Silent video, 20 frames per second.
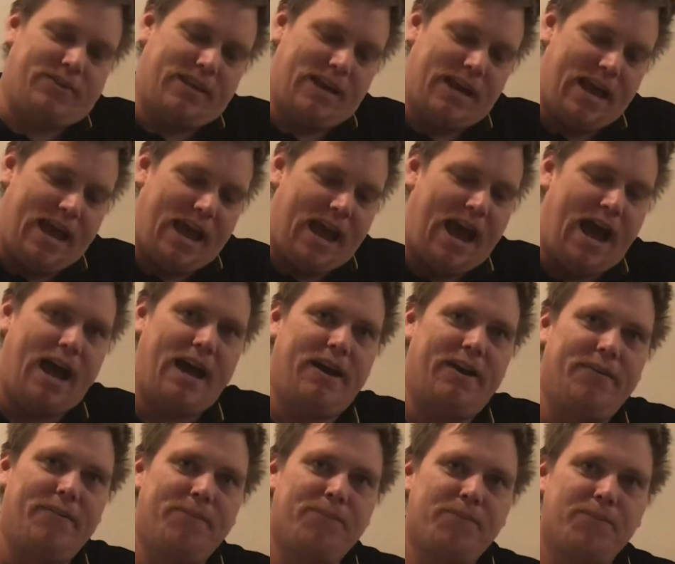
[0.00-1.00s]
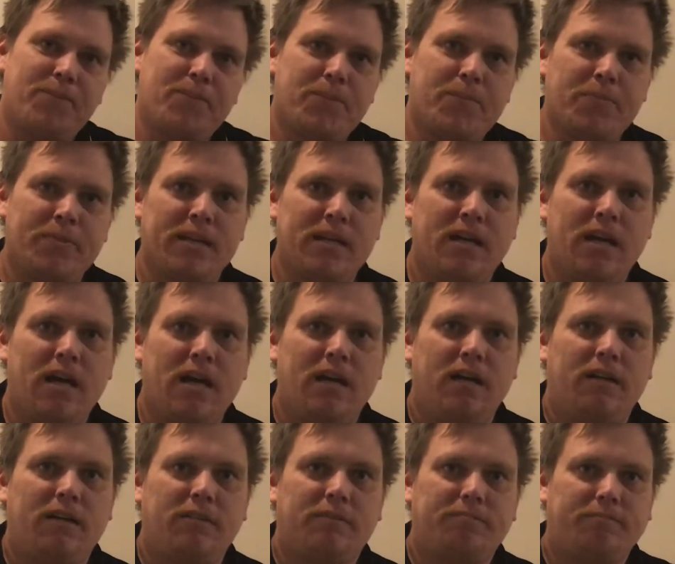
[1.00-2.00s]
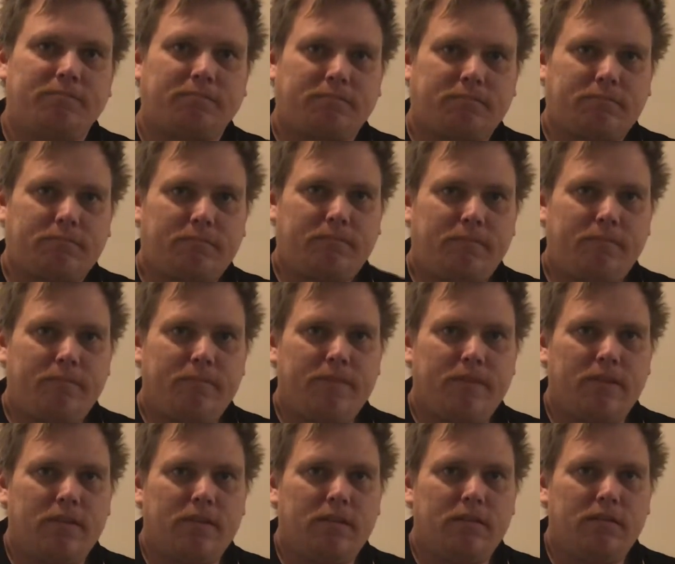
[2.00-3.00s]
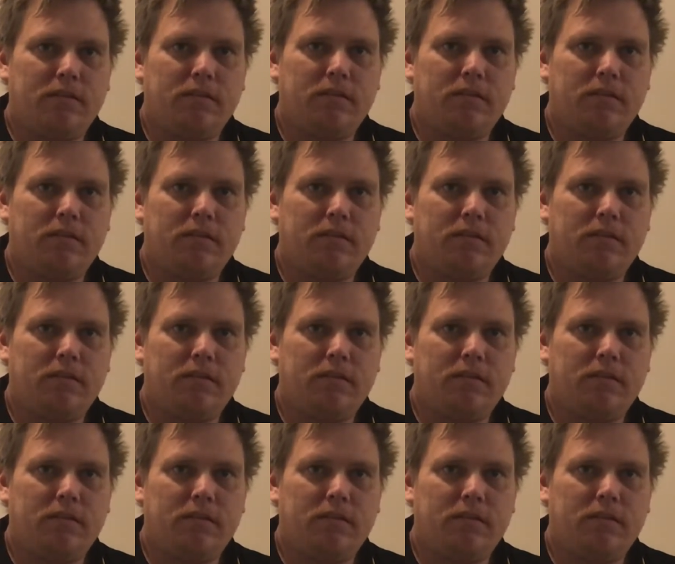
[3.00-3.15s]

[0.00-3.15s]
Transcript: Well, more advanced than that, obviously, because microfilm,